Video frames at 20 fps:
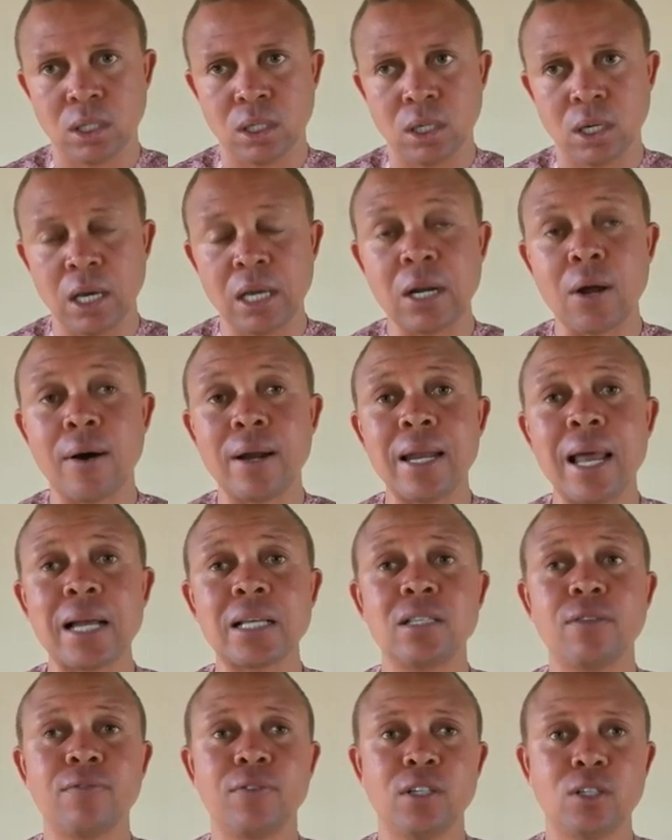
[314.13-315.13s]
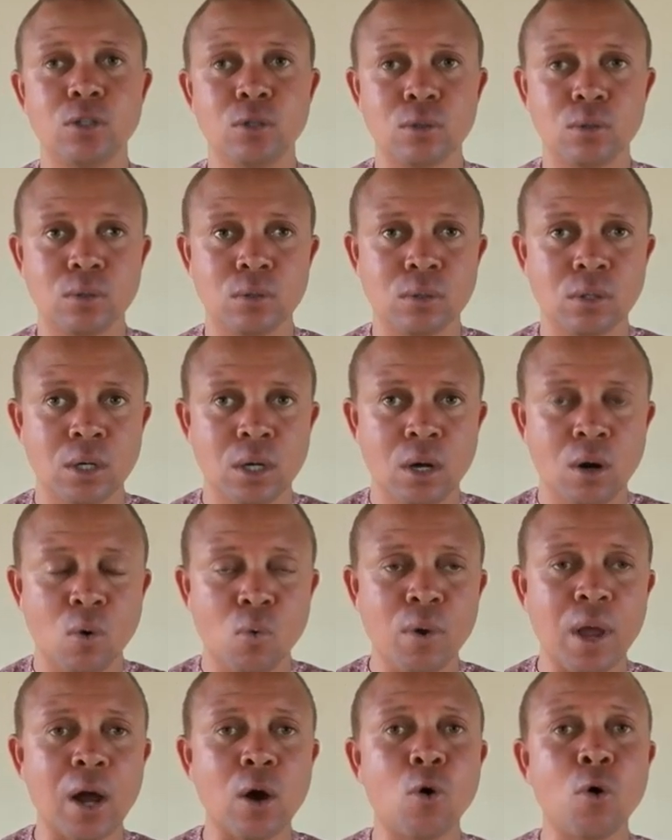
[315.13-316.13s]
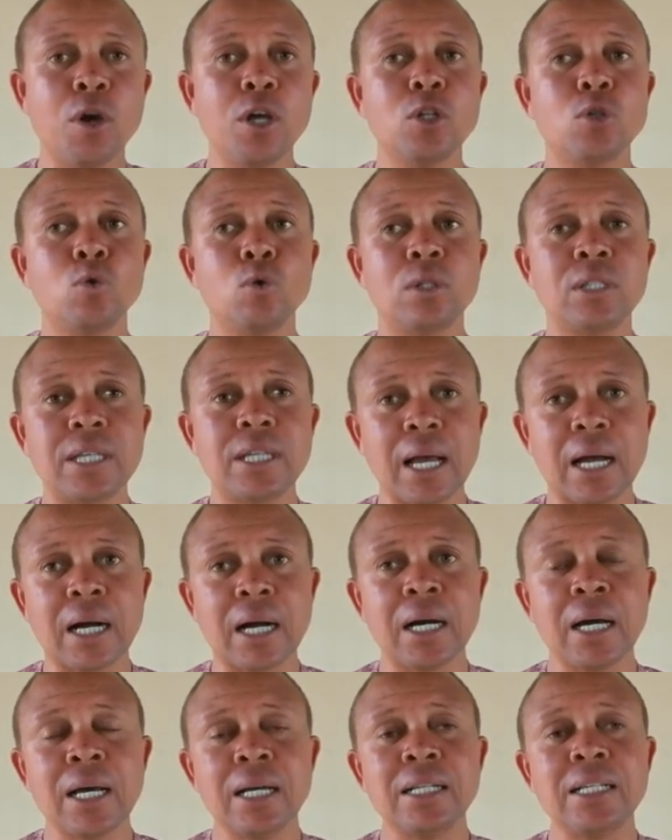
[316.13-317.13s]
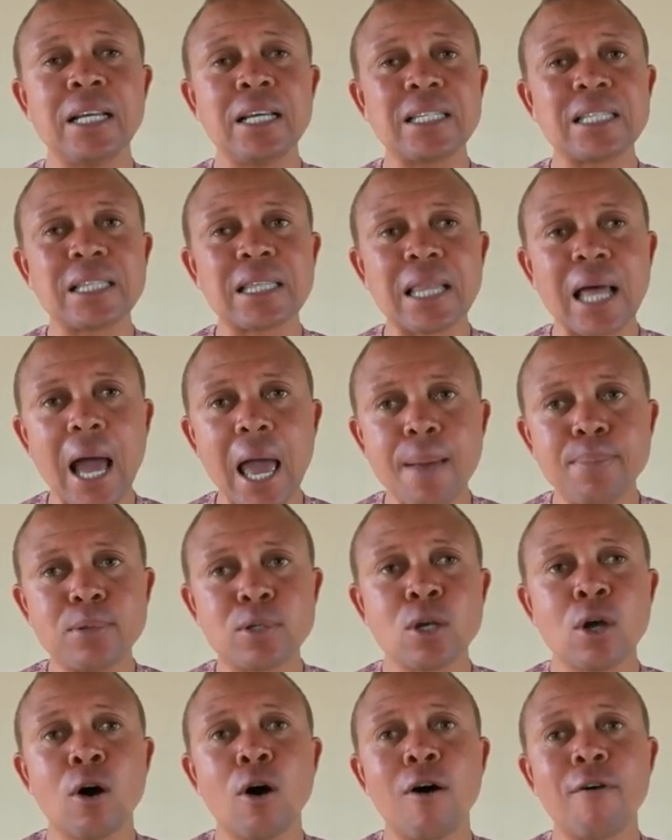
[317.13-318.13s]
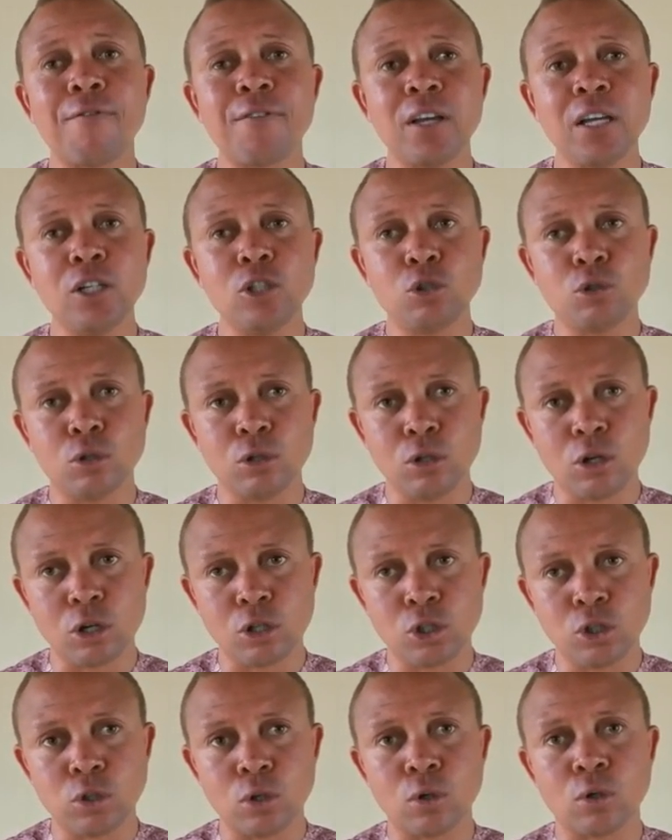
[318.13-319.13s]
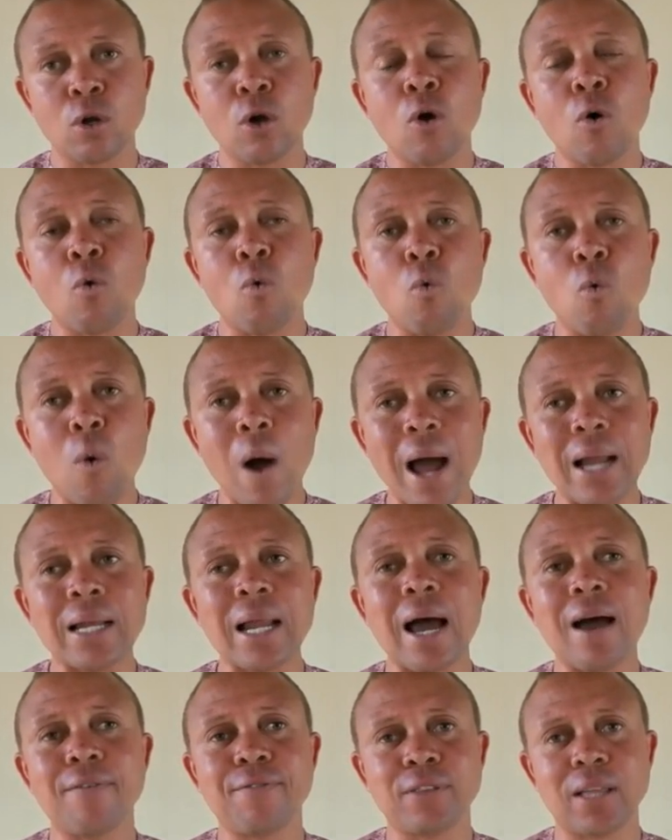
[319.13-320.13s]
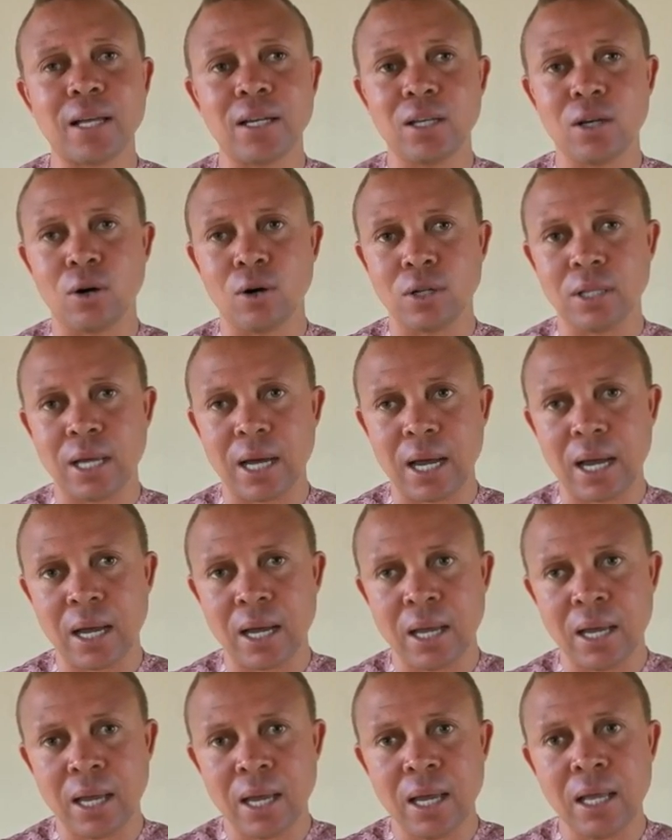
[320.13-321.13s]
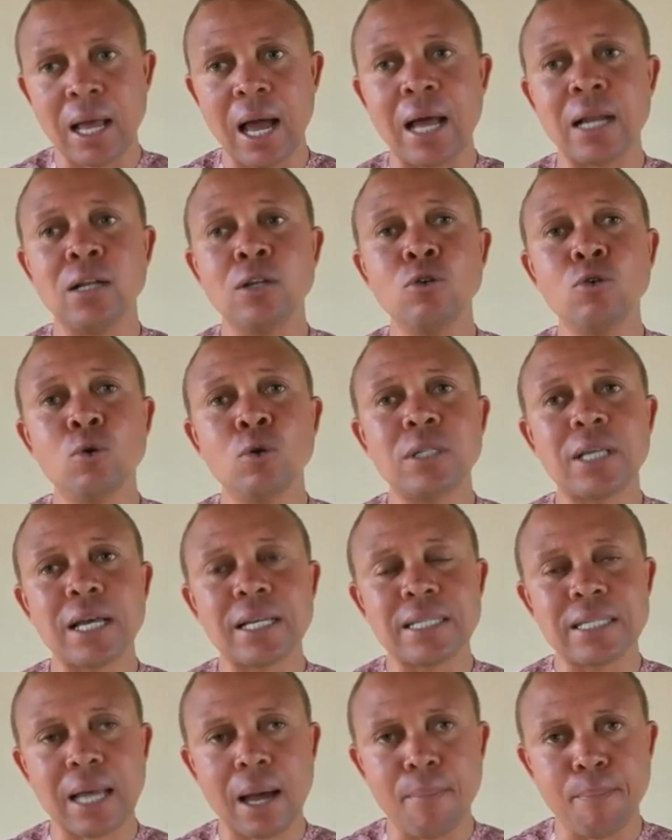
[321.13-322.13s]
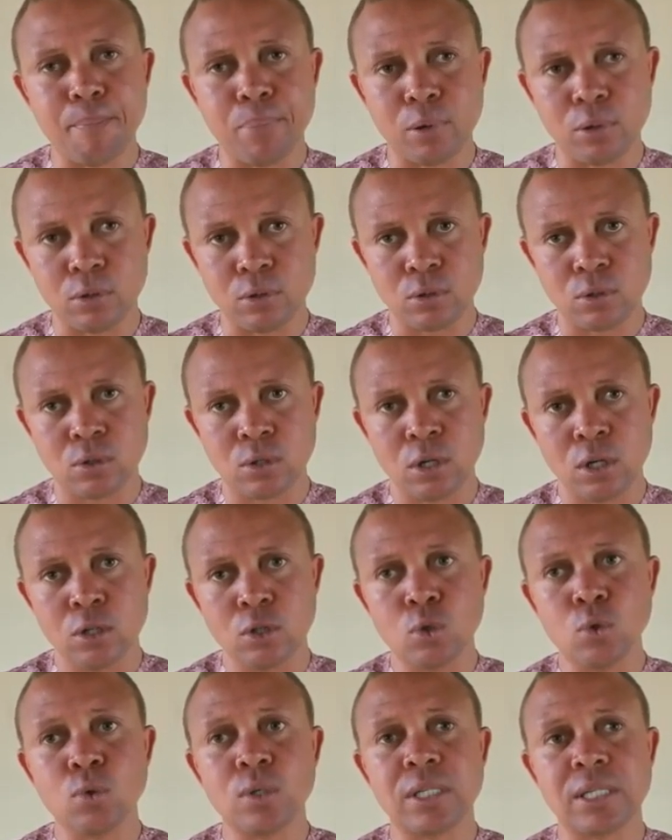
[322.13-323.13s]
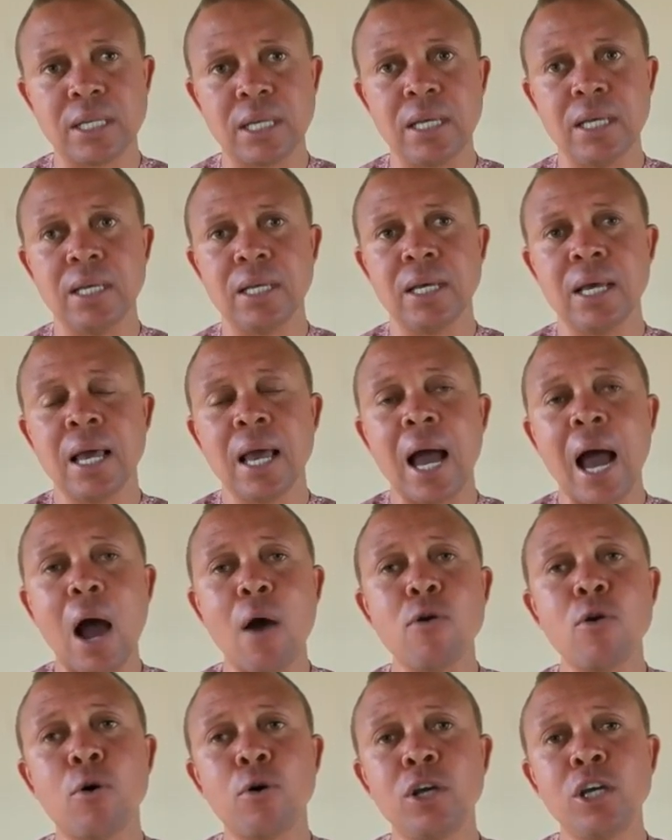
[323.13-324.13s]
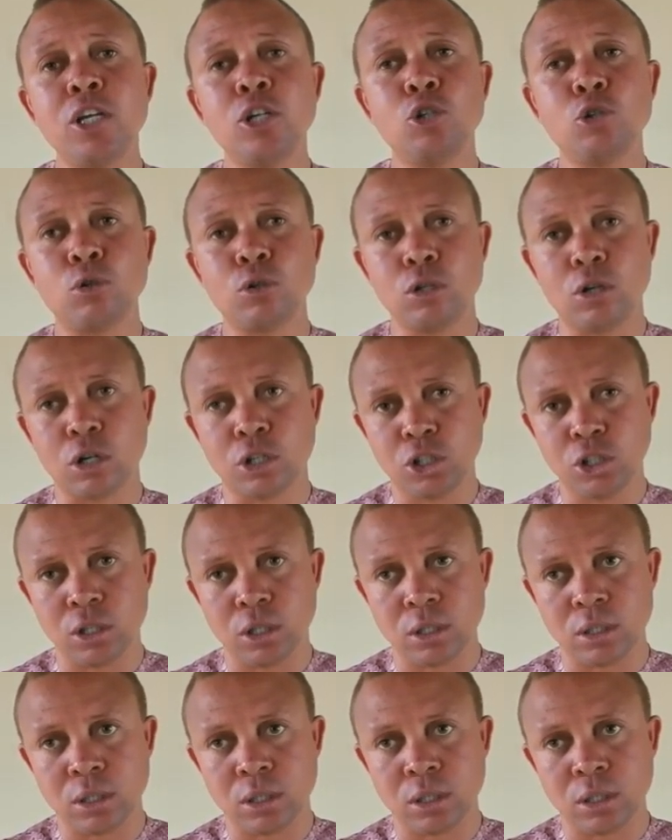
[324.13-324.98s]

In our next video, we are going to take these types of introduction one after the other and use examples to see how your introduction